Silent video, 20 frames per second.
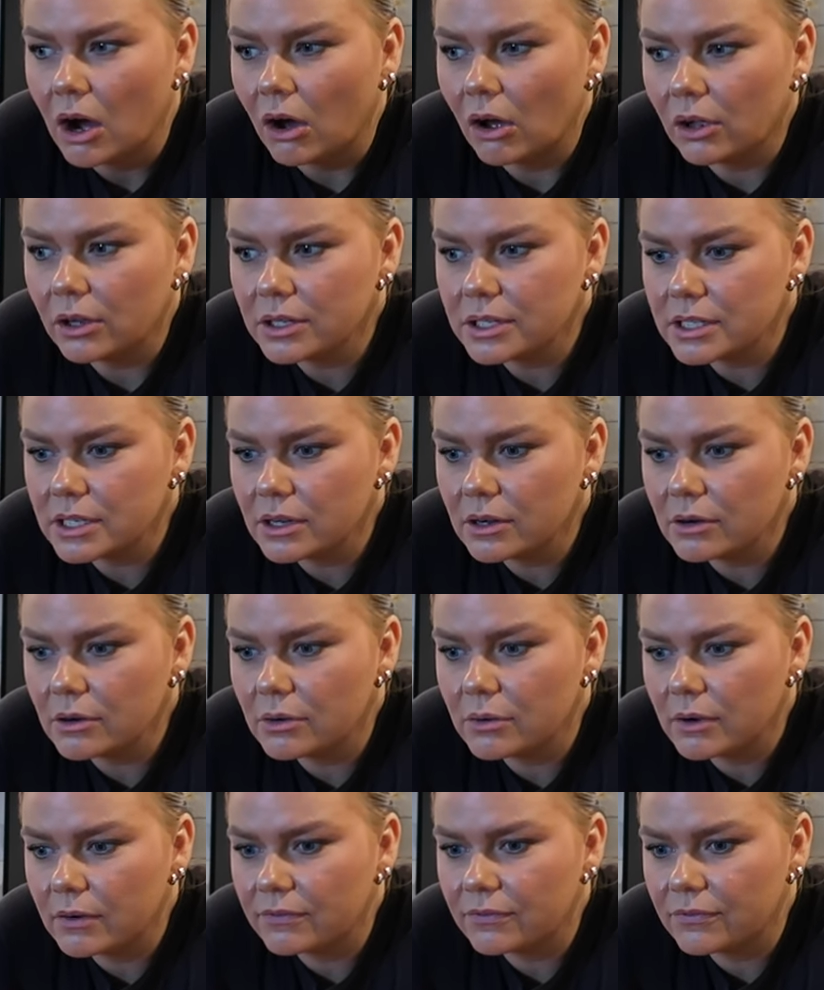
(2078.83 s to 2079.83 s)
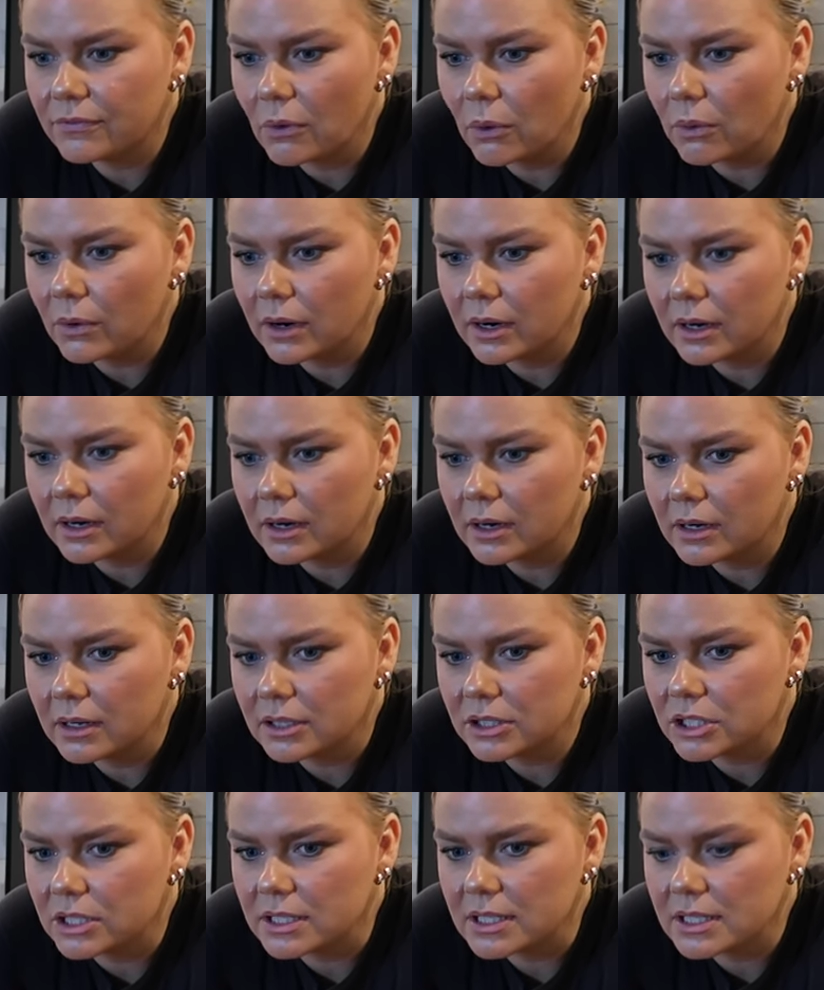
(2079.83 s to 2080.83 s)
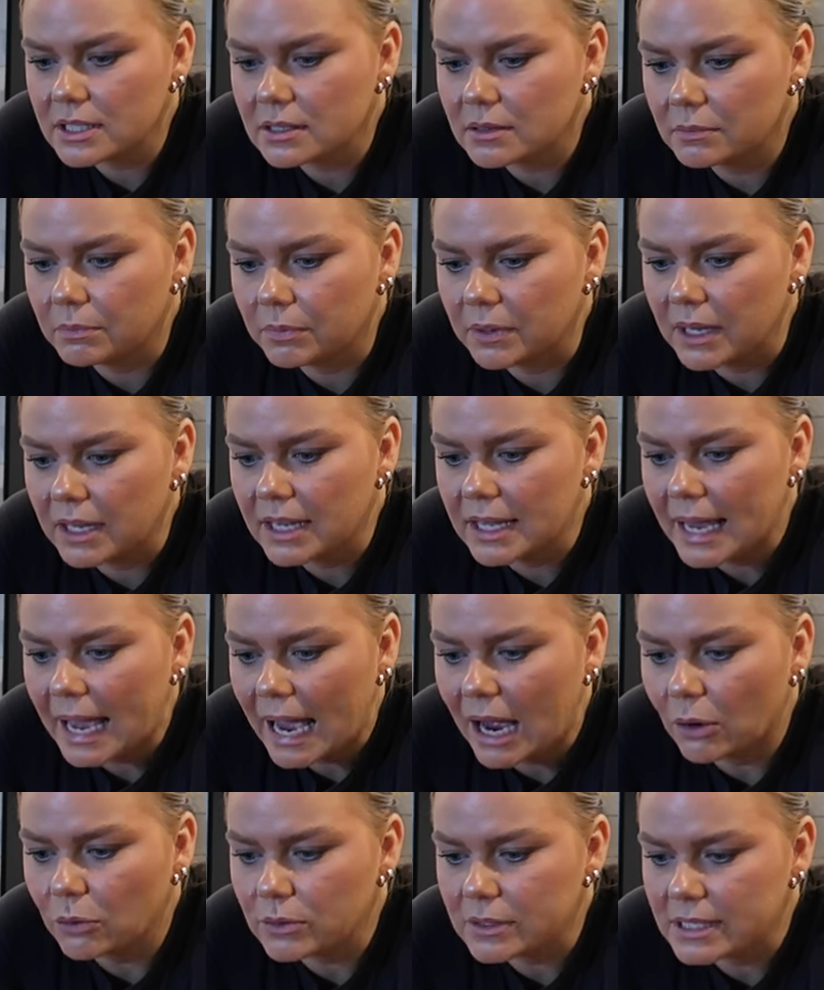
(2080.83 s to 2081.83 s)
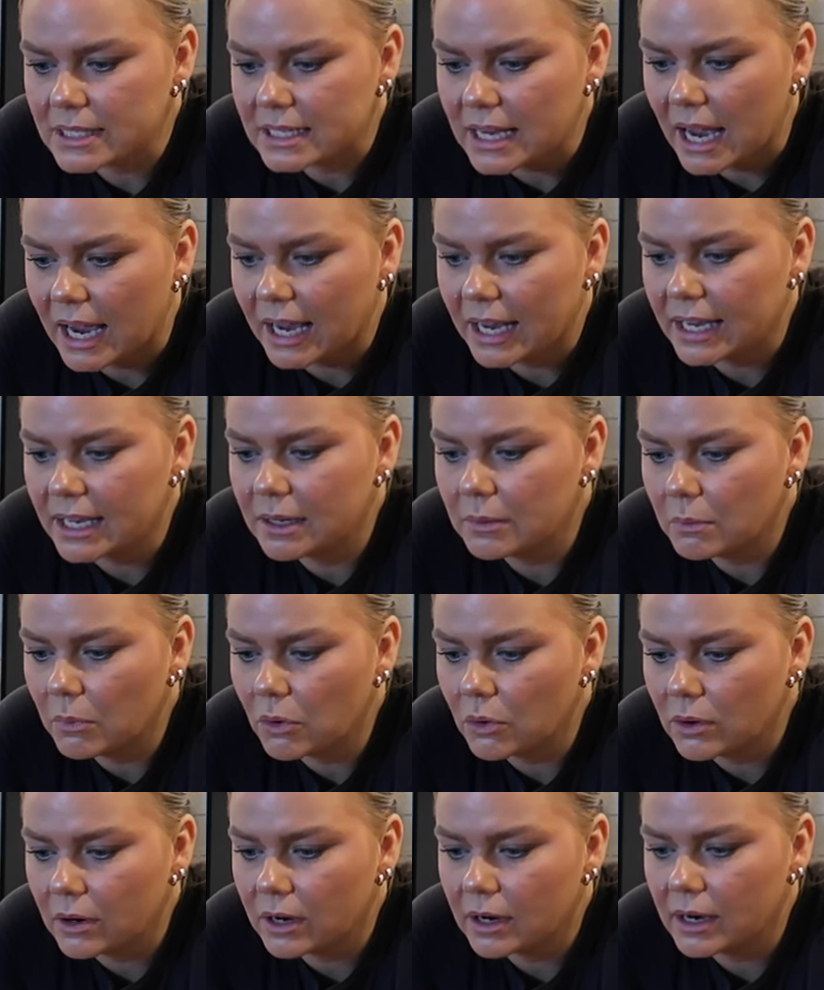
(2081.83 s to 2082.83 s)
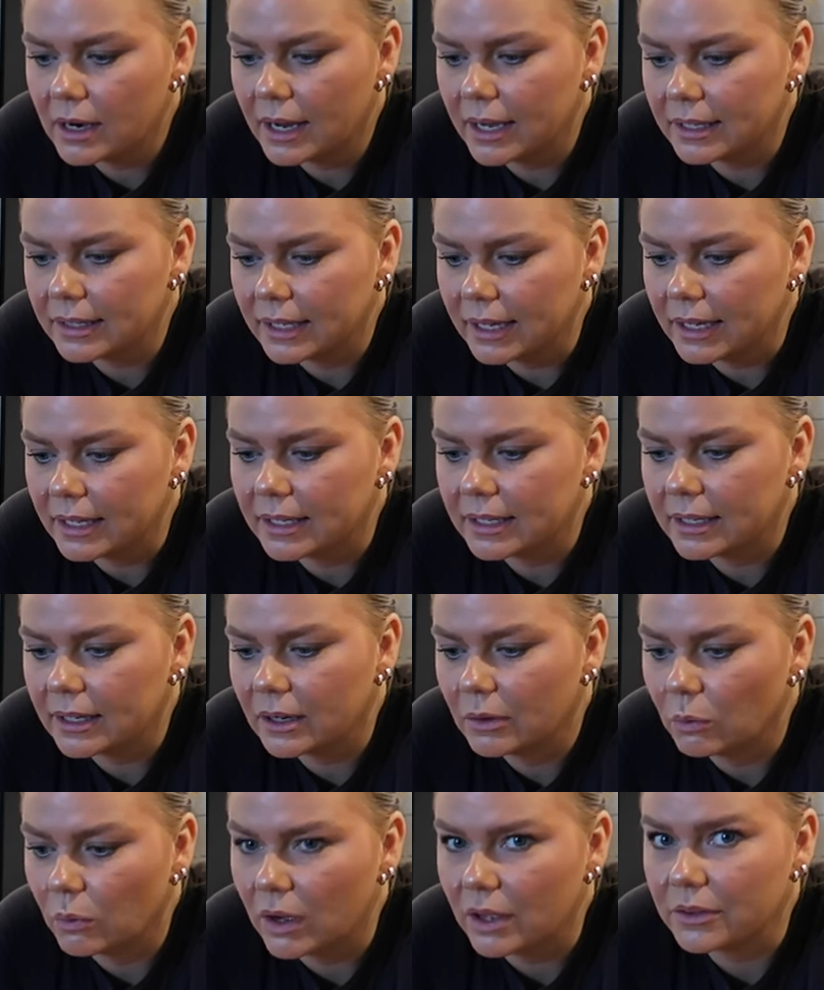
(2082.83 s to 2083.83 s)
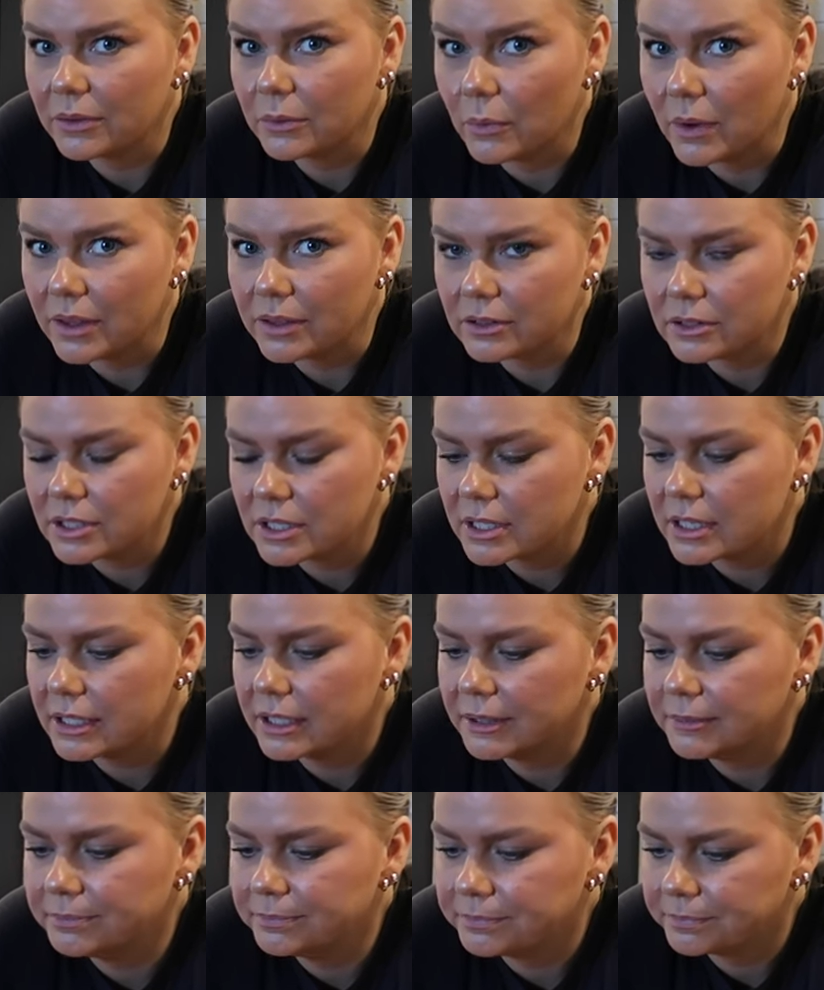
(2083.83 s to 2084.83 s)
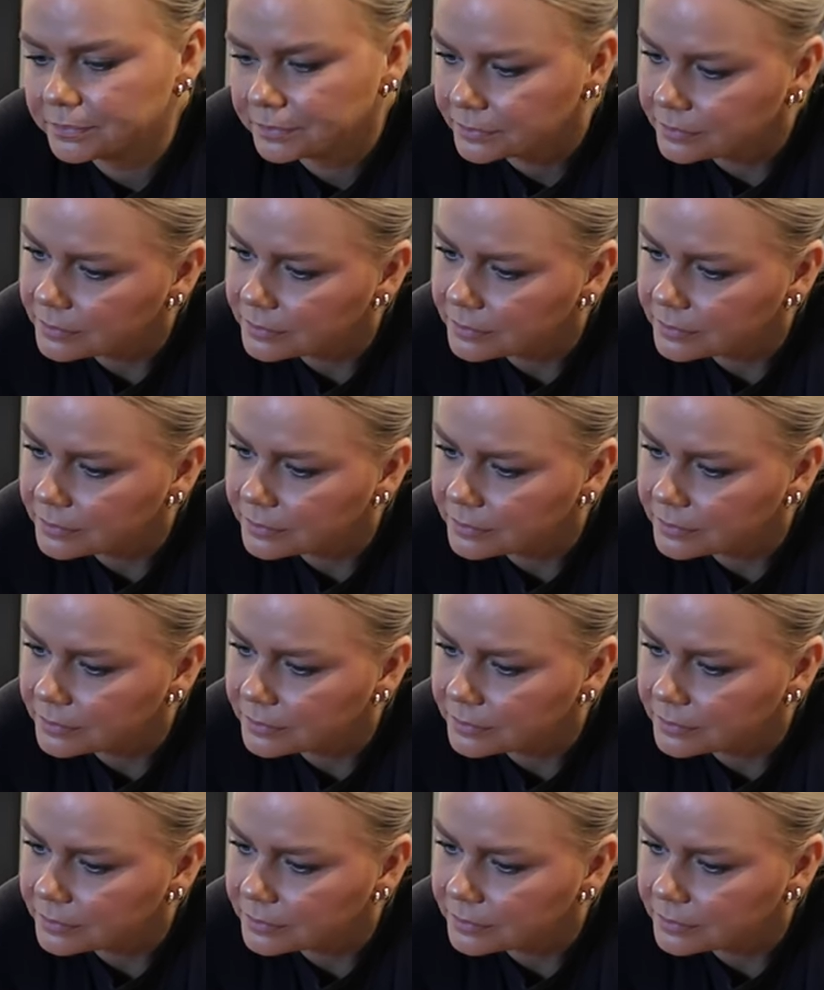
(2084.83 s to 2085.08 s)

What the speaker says: Also for just getting outside more and like while the weather's good.